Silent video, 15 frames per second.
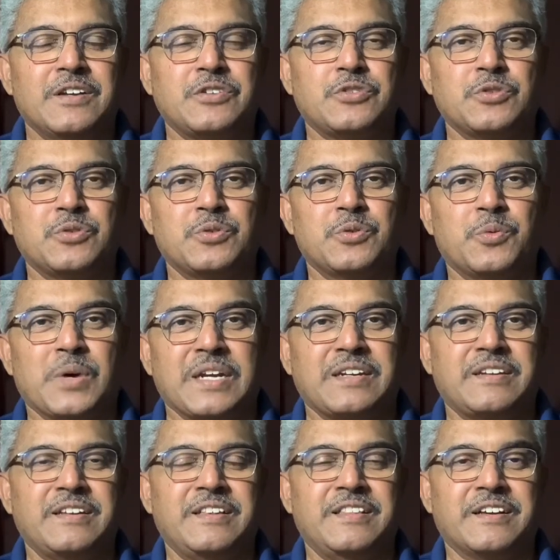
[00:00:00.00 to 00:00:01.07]
to what
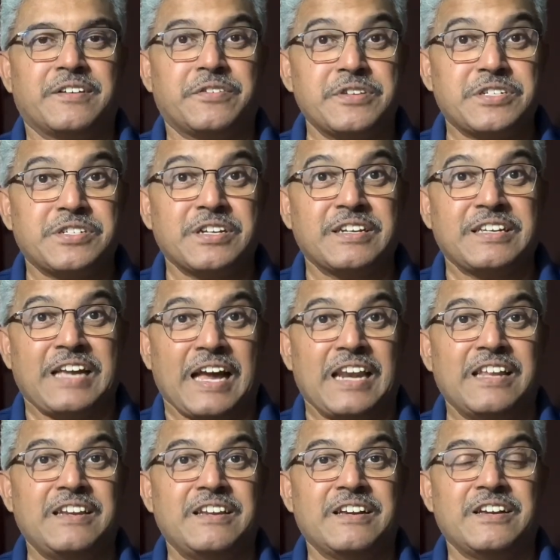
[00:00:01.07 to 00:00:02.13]
in the Christian
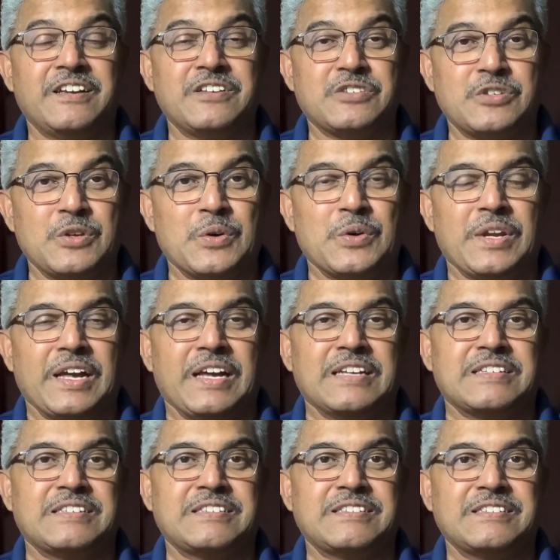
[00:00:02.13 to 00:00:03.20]
calendar is known
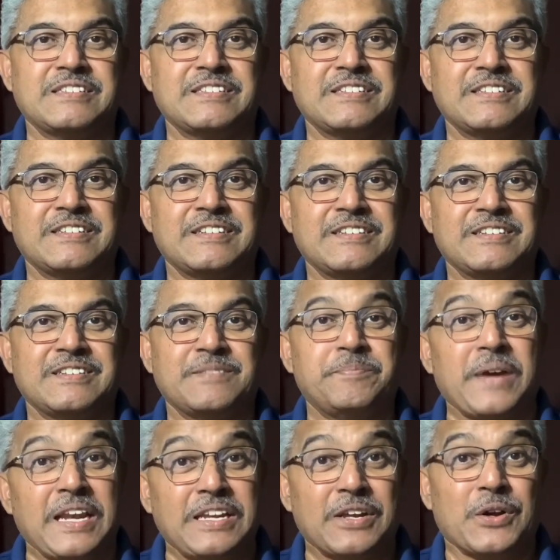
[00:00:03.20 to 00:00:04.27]
as
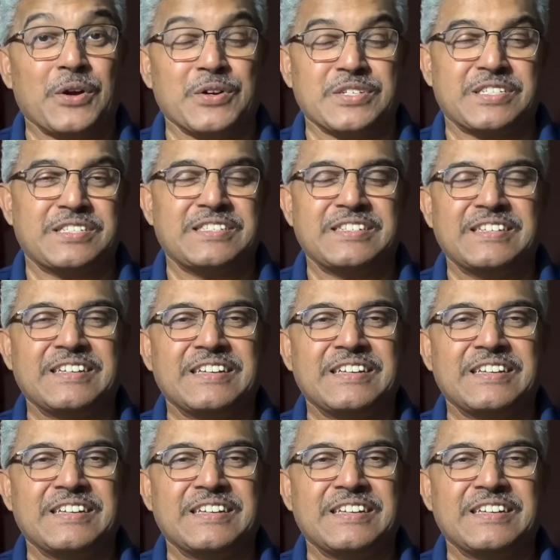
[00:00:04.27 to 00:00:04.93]
Pentecost.